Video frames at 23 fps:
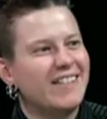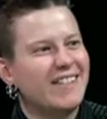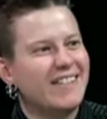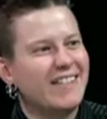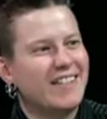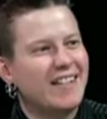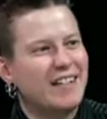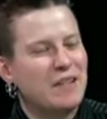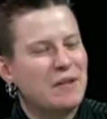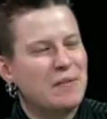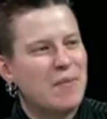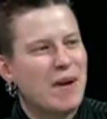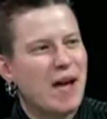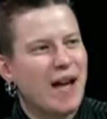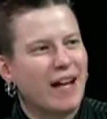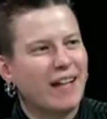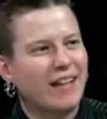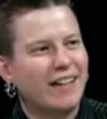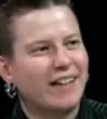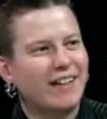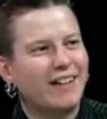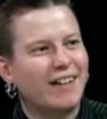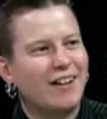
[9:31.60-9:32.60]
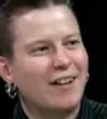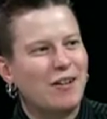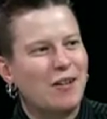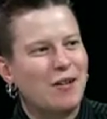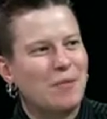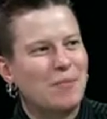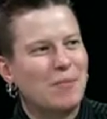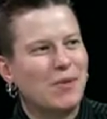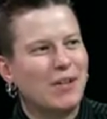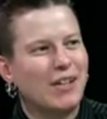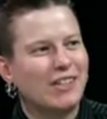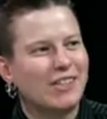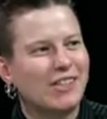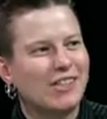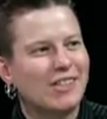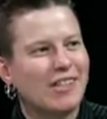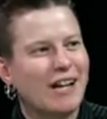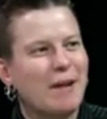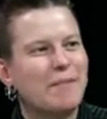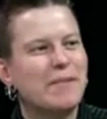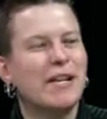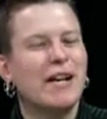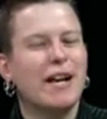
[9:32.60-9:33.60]
Sitting back at home, which
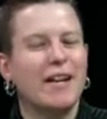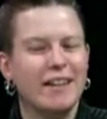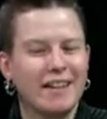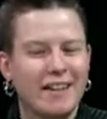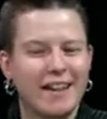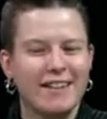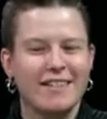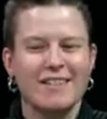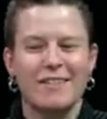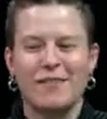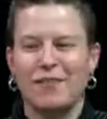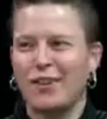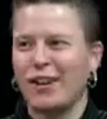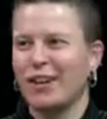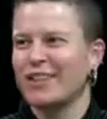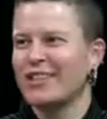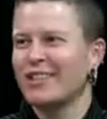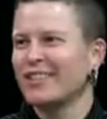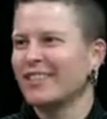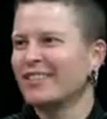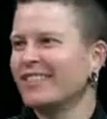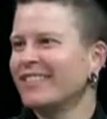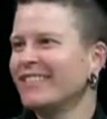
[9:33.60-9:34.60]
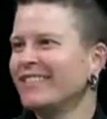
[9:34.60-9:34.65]
that's a function.